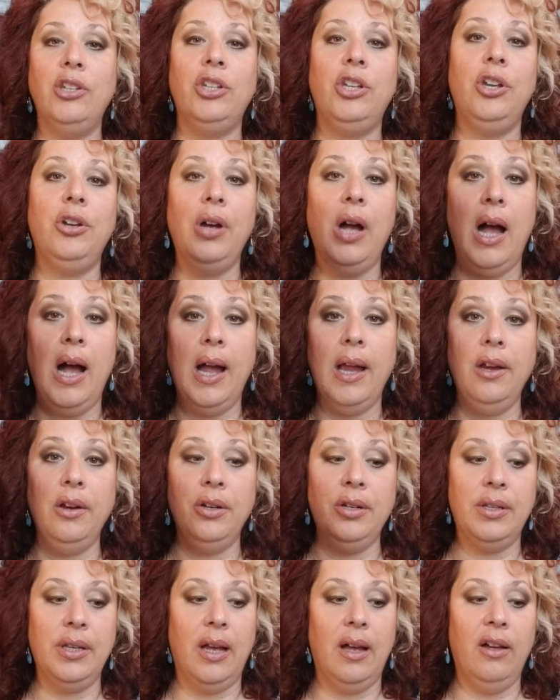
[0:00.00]
your higher
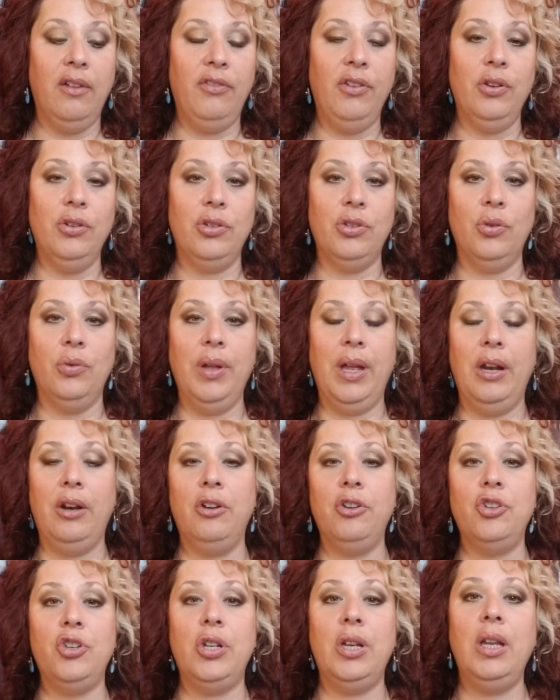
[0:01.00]
self, your soul
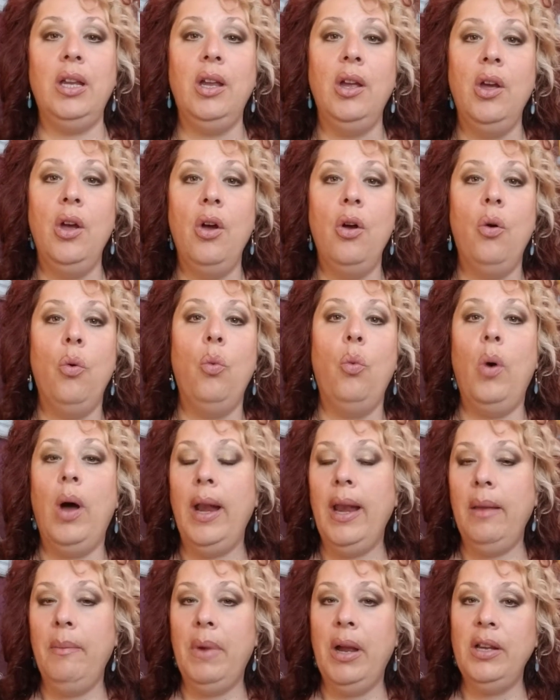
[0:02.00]
energy,
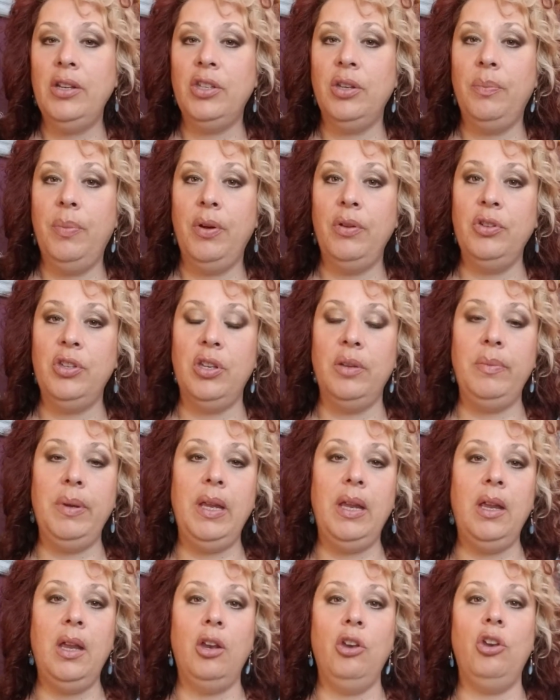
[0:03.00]
what am I supposed to
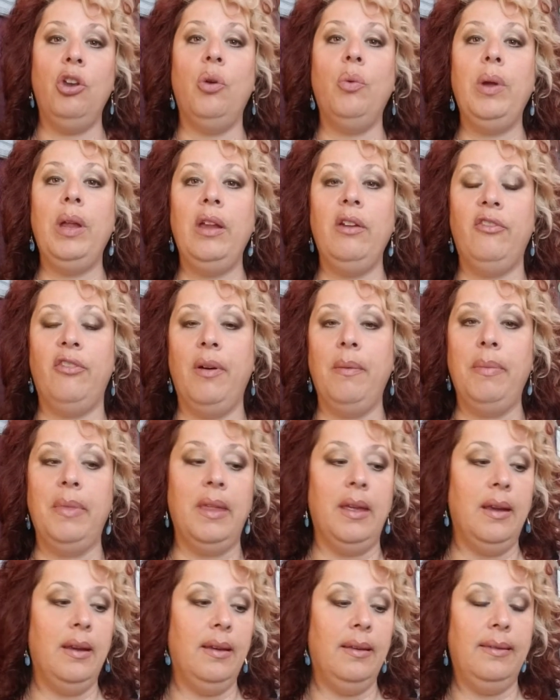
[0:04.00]
be knowing from
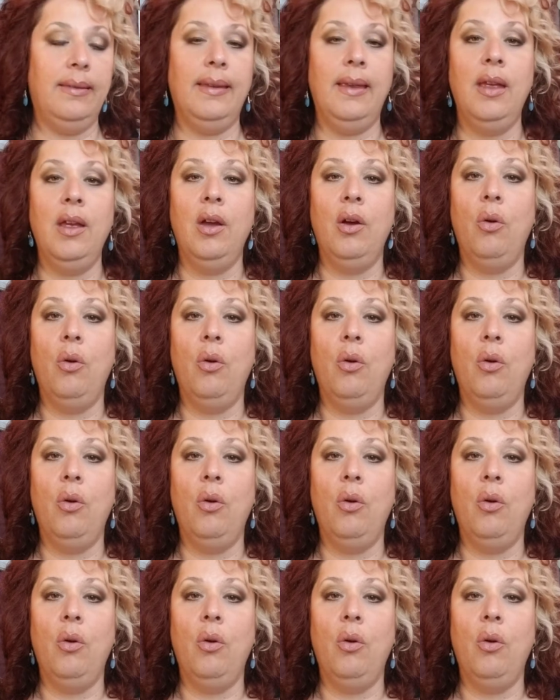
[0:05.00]
this?